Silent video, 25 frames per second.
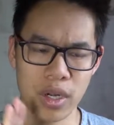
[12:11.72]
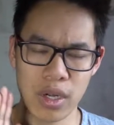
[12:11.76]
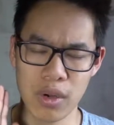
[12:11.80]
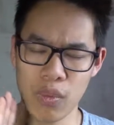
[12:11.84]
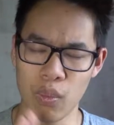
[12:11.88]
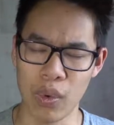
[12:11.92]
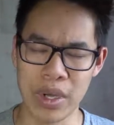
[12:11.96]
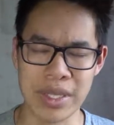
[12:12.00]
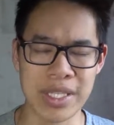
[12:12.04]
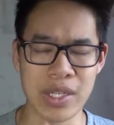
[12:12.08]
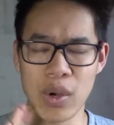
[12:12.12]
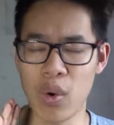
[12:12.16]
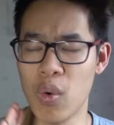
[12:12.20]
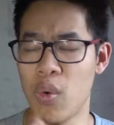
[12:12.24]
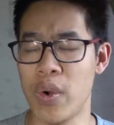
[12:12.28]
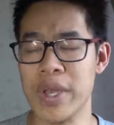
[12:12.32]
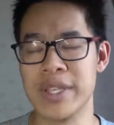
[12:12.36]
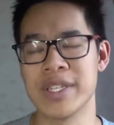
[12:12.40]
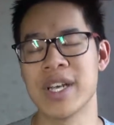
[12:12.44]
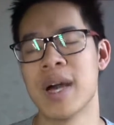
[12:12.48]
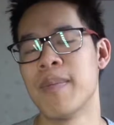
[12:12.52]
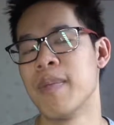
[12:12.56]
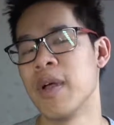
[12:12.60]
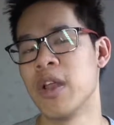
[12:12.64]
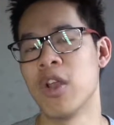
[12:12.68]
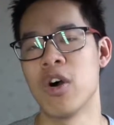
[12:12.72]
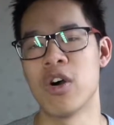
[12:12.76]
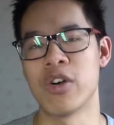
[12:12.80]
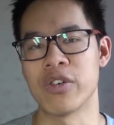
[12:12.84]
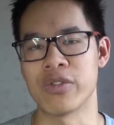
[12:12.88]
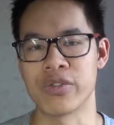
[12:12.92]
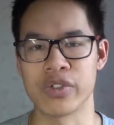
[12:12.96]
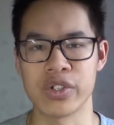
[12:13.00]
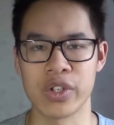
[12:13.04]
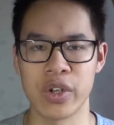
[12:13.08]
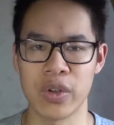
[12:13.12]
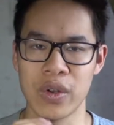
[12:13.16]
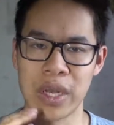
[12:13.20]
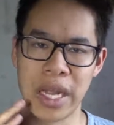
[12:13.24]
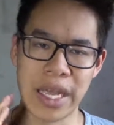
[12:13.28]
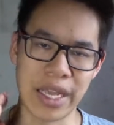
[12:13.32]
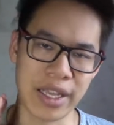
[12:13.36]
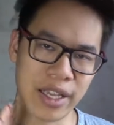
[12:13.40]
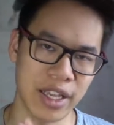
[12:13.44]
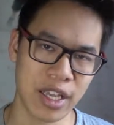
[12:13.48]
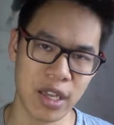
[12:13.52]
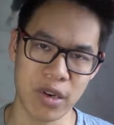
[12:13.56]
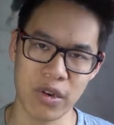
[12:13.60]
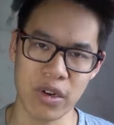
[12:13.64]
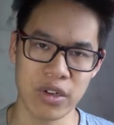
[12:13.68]
ones that always come along, so
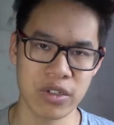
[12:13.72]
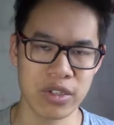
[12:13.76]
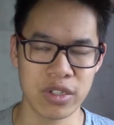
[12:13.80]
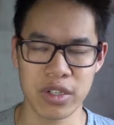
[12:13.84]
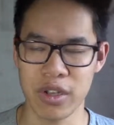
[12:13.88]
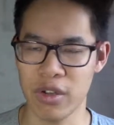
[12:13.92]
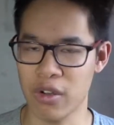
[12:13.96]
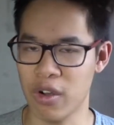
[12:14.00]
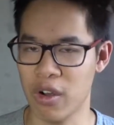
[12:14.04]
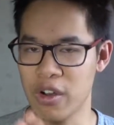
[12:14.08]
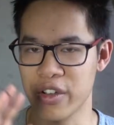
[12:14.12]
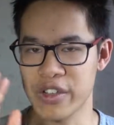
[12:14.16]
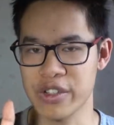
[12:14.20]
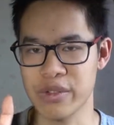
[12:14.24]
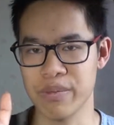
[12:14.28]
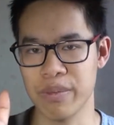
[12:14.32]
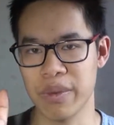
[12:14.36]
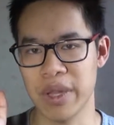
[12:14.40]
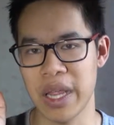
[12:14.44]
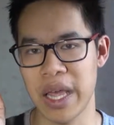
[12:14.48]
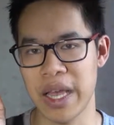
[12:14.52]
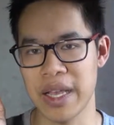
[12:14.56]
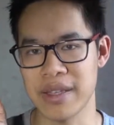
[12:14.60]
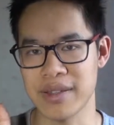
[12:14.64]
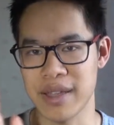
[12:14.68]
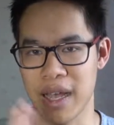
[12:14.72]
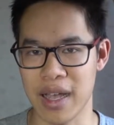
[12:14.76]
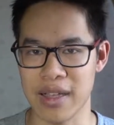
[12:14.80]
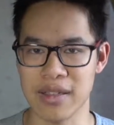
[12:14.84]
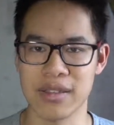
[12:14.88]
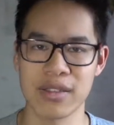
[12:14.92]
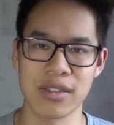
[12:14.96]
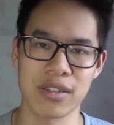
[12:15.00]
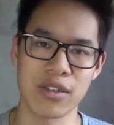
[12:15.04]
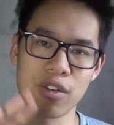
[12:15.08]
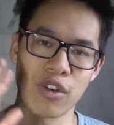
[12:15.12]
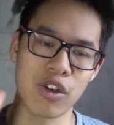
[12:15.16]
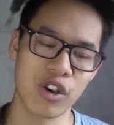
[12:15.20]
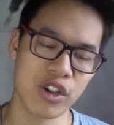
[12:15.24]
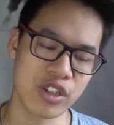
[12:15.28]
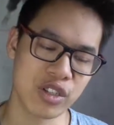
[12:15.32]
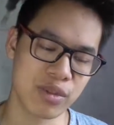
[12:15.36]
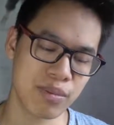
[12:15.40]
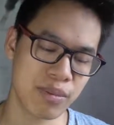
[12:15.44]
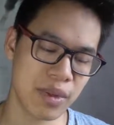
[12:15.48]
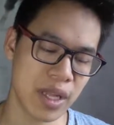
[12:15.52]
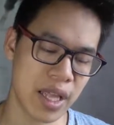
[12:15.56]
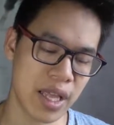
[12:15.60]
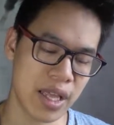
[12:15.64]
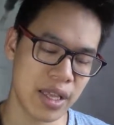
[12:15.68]
like Kirito cosplays, Asuna
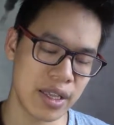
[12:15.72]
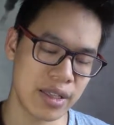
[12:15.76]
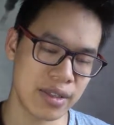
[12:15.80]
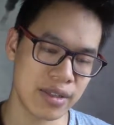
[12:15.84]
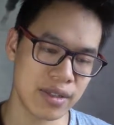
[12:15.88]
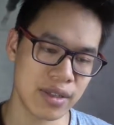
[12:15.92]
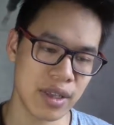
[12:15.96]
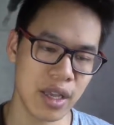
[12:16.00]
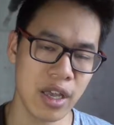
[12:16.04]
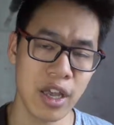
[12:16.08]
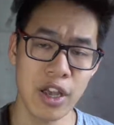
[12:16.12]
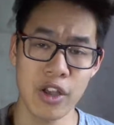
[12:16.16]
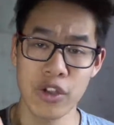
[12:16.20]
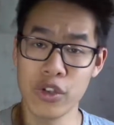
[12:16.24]
cosplays,